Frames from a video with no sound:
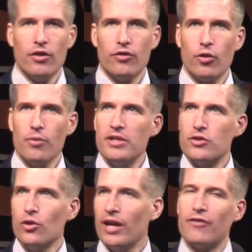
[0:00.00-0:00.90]
So it means
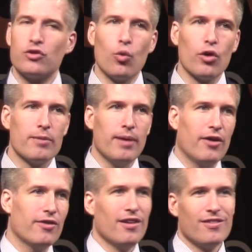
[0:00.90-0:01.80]
you don't have to worry
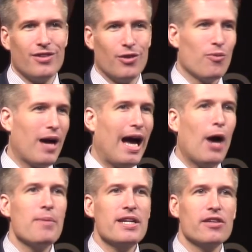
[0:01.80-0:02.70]
about you know,
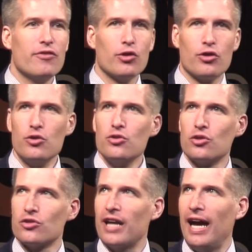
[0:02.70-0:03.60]
how many of your
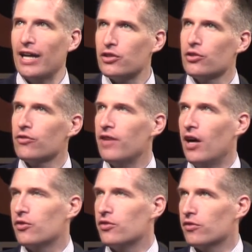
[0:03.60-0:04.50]
users actually are
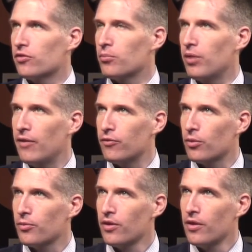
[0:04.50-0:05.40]
found on different platforms.